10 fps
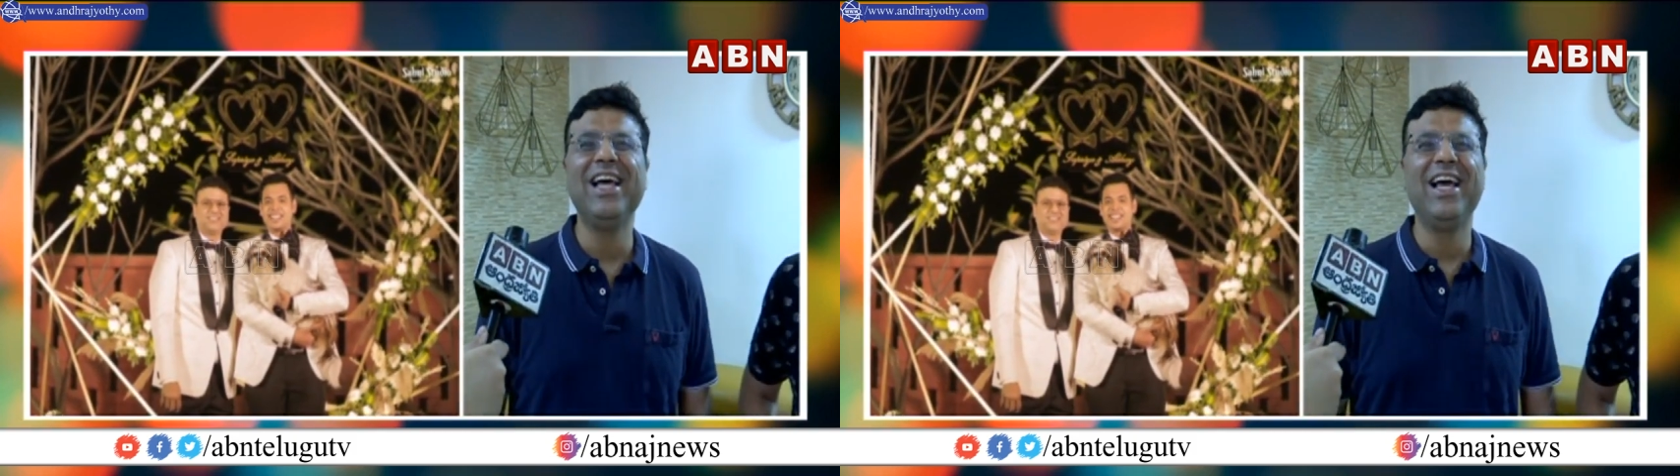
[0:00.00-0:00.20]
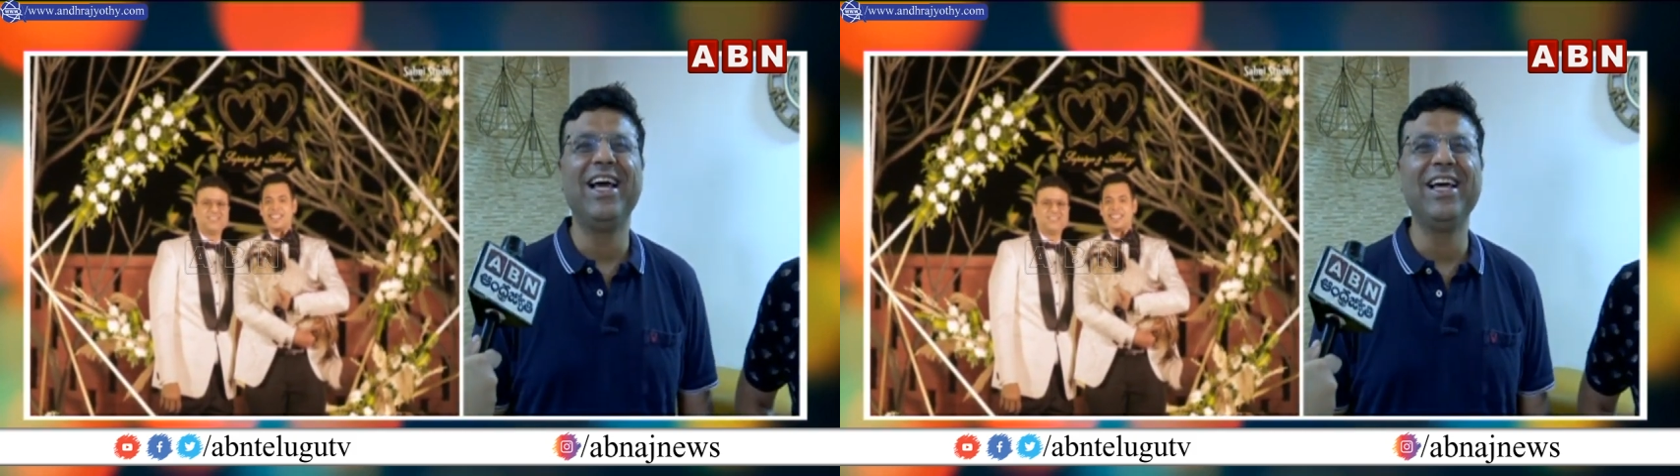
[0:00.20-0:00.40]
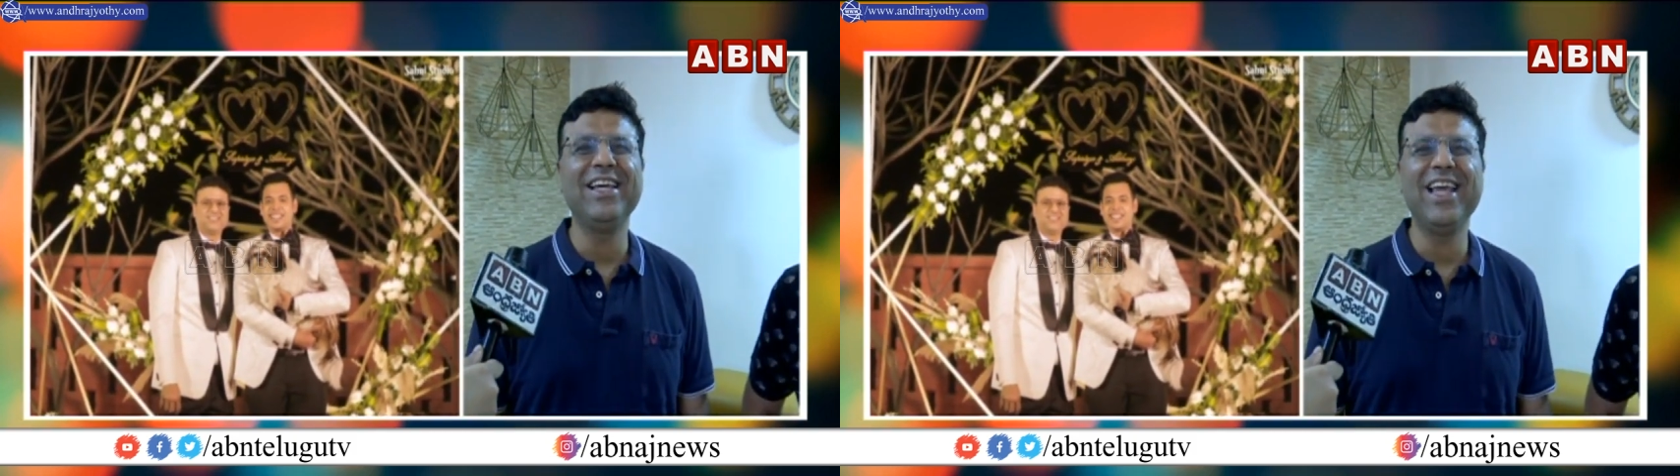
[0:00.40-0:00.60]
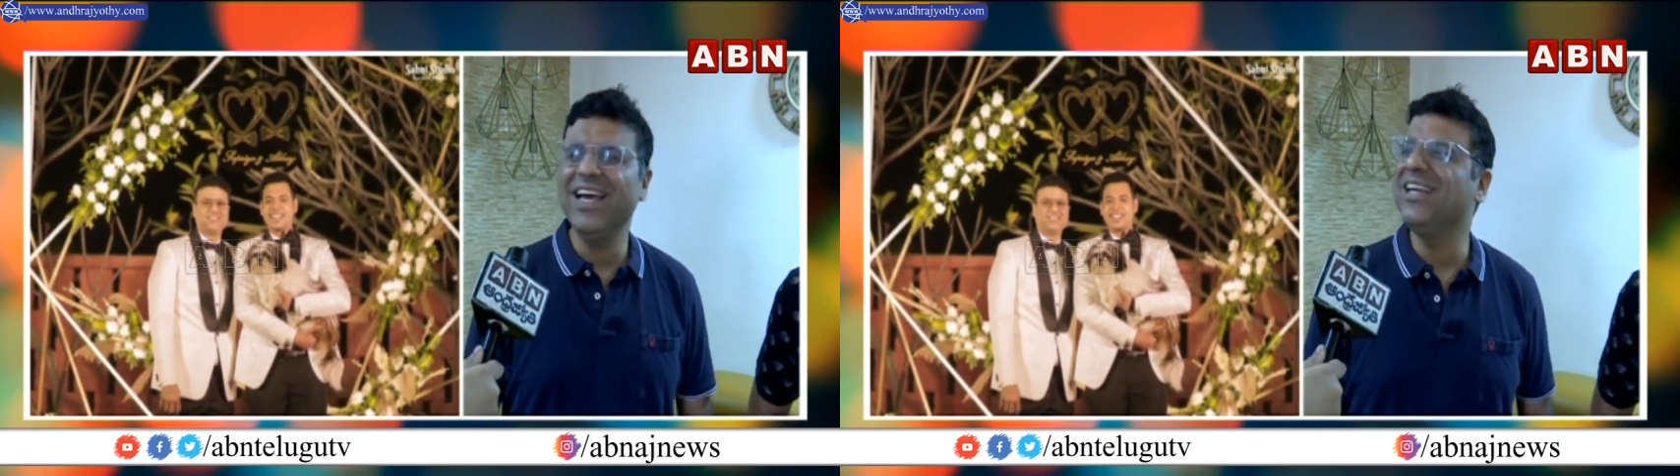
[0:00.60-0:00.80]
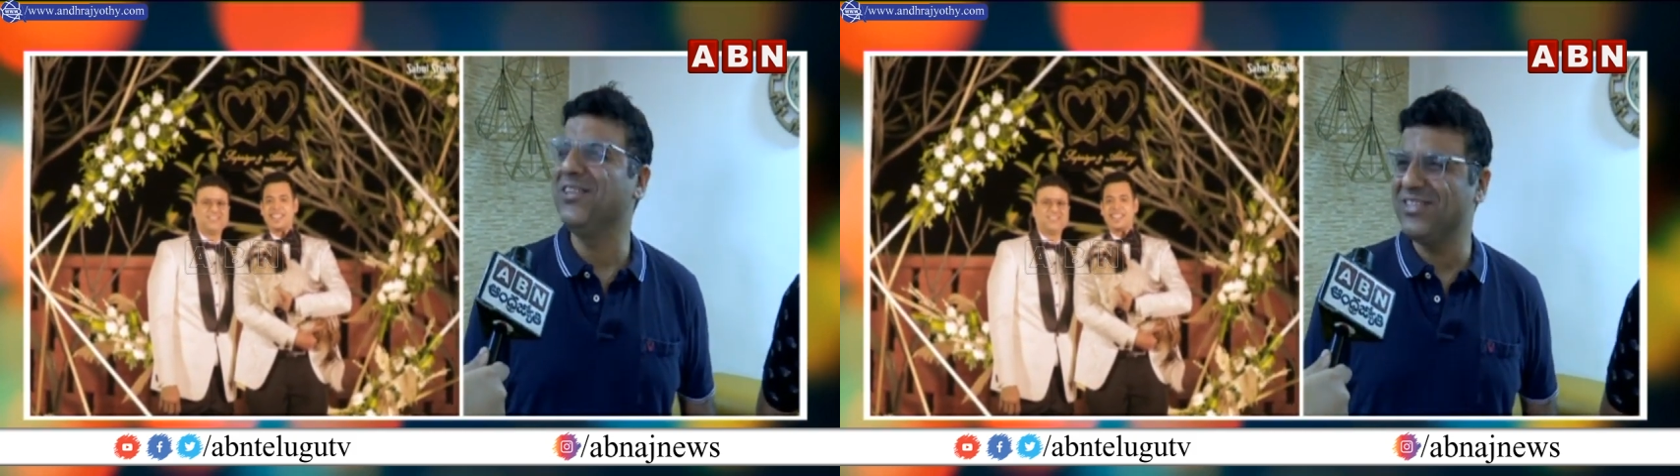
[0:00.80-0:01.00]
Uh,
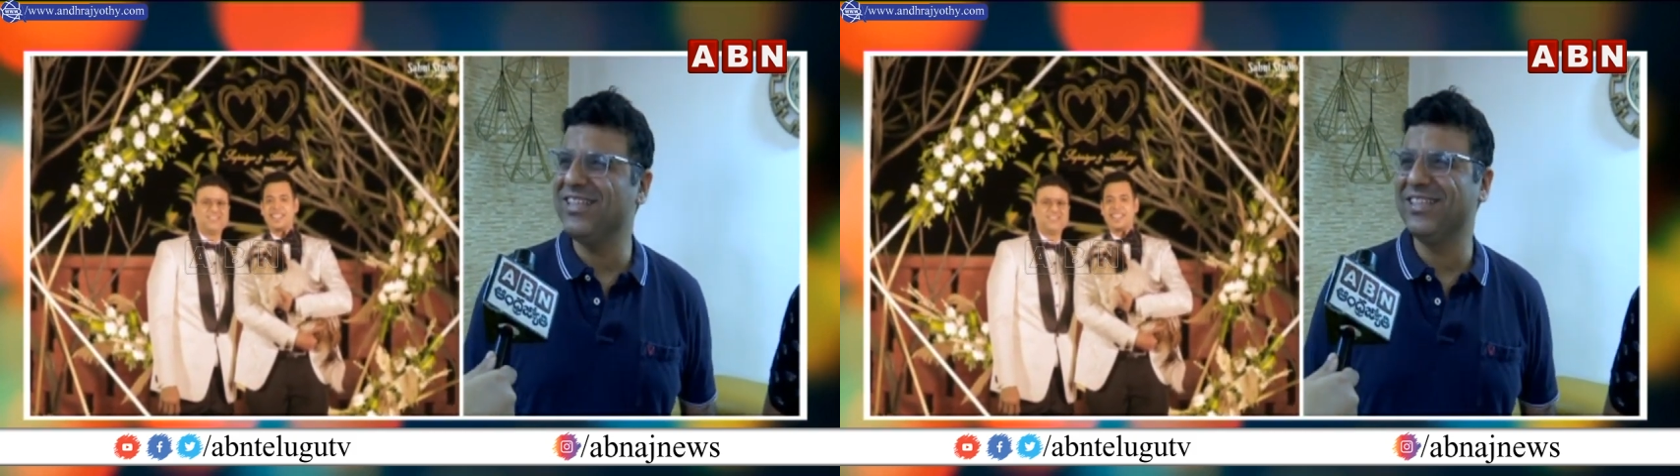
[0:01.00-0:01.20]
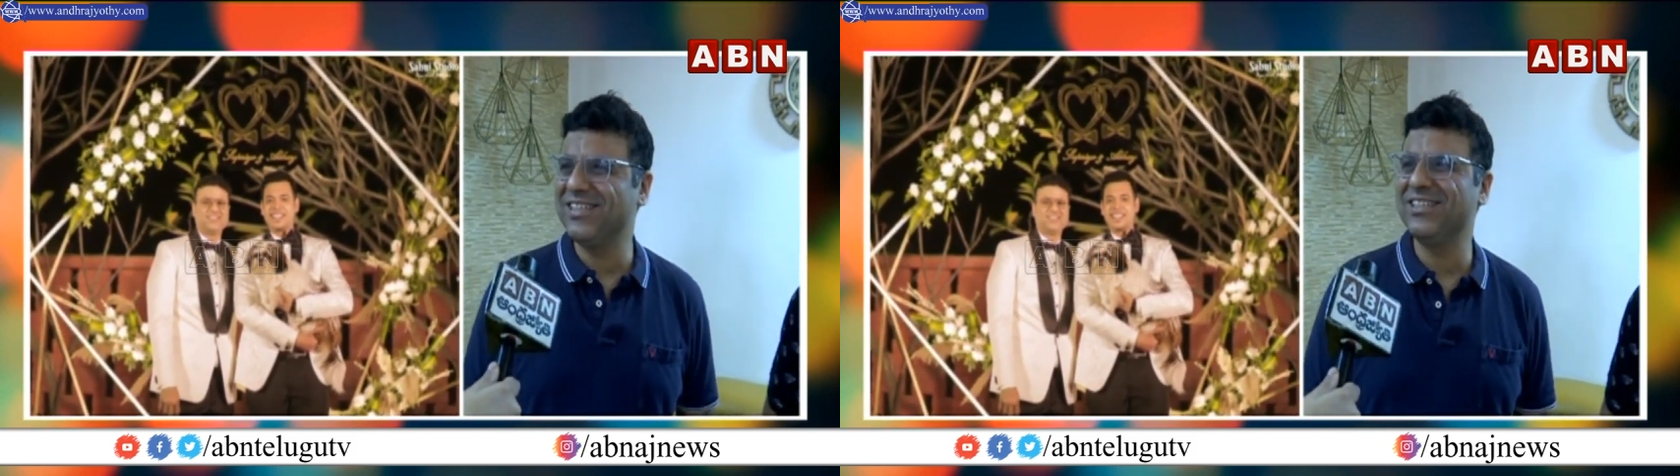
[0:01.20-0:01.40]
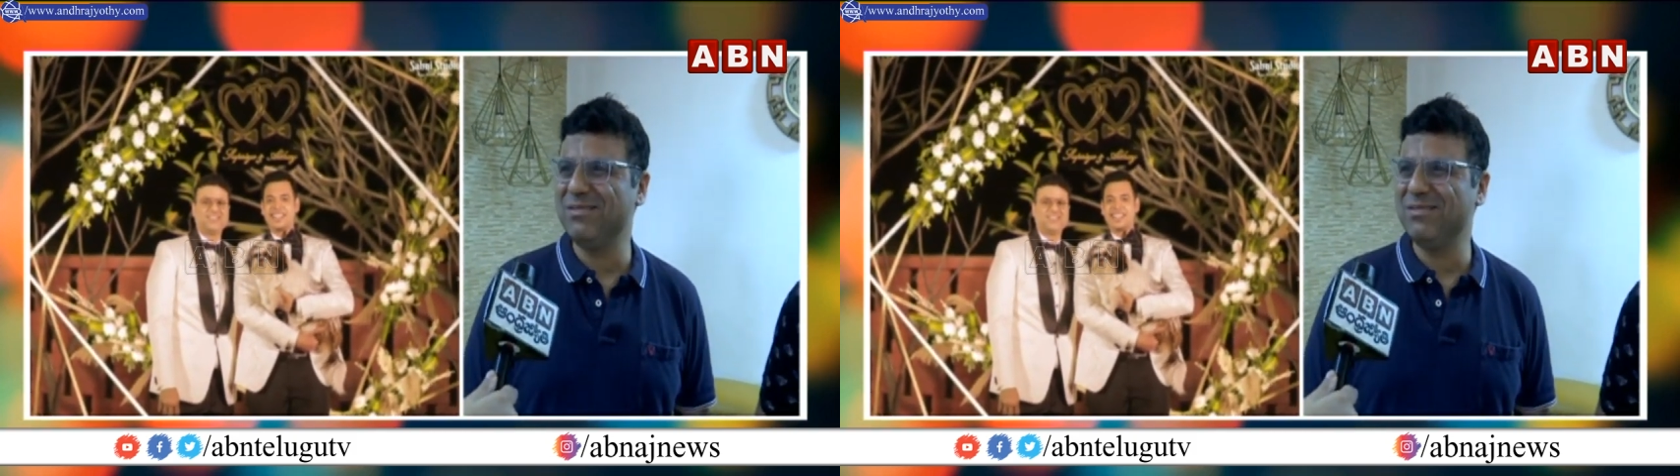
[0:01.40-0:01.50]
yeah. those are